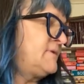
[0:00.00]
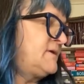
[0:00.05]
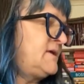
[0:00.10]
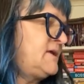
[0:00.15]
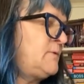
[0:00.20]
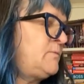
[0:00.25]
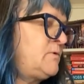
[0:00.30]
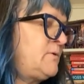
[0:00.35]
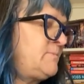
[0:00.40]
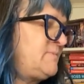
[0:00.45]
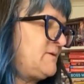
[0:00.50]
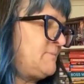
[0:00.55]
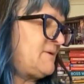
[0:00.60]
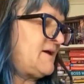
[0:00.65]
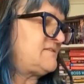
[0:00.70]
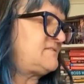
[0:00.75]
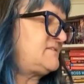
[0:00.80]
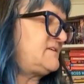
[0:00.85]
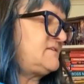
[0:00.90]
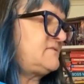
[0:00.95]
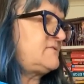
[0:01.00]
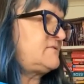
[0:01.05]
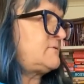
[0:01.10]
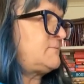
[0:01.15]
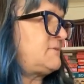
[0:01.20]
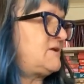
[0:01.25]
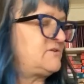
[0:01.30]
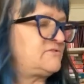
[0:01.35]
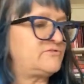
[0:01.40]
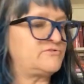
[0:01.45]
It will be messy, so
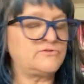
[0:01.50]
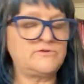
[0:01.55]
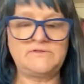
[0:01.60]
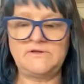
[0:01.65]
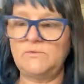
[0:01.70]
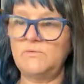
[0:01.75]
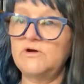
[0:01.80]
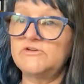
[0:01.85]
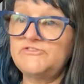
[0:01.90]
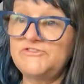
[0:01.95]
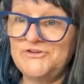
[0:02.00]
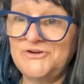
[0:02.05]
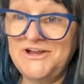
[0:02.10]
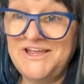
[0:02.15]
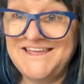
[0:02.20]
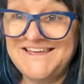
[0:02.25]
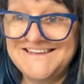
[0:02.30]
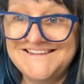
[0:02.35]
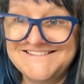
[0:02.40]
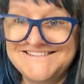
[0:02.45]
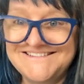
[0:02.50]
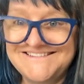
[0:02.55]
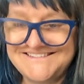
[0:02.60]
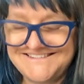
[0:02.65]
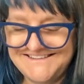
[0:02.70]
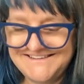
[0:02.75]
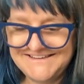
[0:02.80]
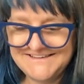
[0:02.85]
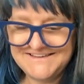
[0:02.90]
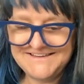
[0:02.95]
make sure they wash their hands
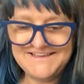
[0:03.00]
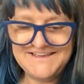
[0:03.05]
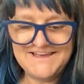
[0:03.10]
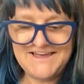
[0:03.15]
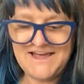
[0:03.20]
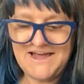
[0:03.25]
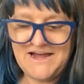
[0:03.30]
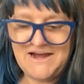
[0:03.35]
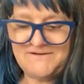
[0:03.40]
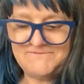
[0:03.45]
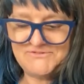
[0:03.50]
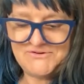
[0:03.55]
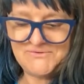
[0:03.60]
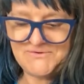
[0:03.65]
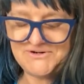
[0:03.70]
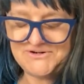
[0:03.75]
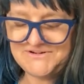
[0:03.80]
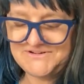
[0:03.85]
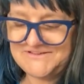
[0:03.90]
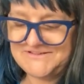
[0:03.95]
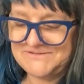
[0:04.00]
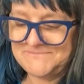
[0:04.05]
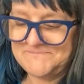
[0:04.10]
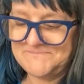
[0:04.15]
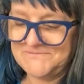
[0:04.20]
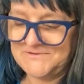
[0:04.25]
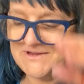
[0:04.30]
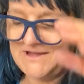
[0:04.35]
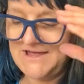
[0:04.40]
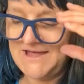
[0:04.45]
afterwards,
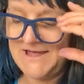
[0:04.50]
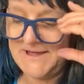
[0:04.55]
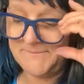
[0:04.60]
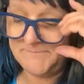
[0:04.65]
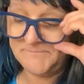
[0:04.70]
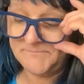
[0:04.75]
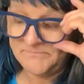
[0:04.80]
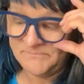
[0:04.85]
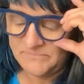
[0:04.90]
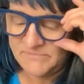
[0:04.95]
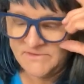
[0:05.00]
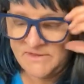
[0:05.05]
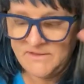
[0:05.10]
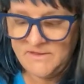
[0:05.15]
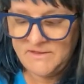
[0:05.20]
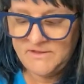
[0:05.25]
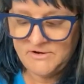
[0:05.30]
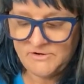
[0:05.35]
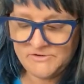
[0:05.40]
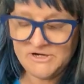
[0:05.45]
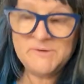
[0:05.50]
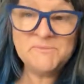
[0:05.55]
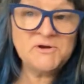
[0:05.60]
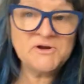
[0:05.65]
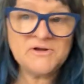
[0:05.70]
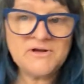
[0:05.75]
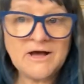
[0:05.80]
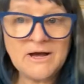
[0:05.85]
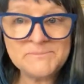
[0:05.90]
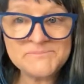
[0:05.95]
okay? Grammar
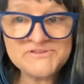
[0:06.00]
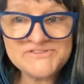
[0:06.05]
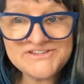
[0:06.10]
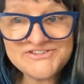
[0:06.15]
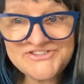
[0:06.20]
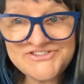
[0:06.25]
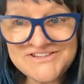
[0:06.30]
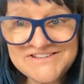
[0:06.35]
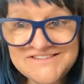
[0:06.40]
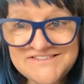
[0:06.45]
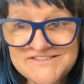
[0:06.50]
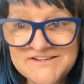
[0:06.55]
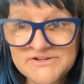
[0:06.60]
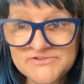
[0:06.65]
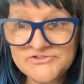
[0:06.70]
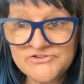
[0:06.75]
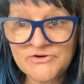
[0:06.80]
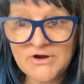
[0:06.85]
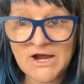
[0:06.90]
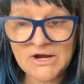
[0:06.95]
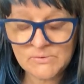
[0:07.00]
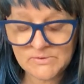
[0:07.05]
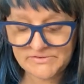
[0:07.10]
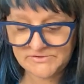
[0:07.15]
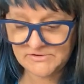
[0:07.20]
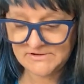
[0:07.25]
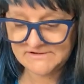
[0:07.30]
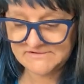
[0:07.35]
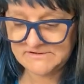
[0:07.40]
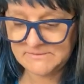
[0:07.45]
and composition. Stay on track with
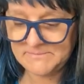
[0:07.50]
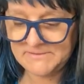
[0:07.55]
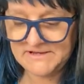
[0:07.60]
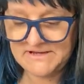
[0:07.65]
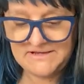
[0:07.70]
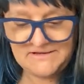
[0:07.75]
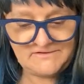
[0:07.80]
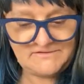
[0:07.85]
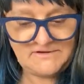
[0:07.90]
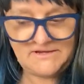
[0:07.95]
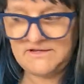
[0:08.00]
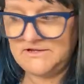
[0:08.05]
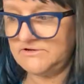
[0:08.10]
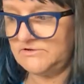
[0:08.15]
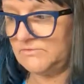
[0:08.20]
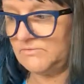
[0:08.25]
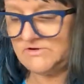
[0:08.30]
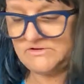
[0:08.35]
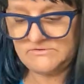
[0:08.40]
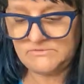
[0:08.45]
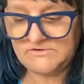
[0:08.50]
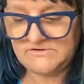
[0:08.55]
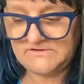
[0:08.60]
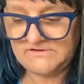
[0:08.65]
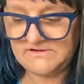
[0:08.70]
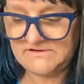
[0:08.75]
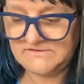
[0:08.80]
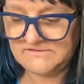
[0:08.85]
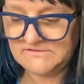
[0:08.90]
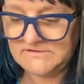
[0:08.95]
your lesson plans and your
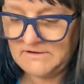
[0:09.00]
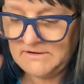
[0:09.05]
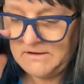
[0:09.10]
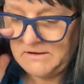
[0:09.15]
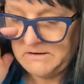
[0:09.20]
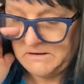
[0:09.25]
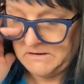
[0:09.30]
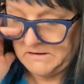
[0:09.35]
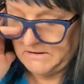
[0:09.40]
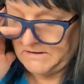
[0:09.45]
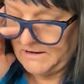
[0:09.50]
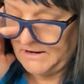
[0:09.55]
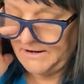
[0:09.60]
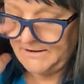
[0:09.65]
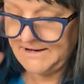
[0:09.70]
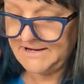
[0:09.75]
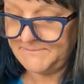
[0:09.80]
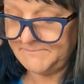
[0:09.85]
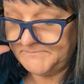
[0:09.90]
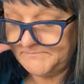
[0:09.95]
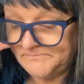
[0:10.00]
resources. All right.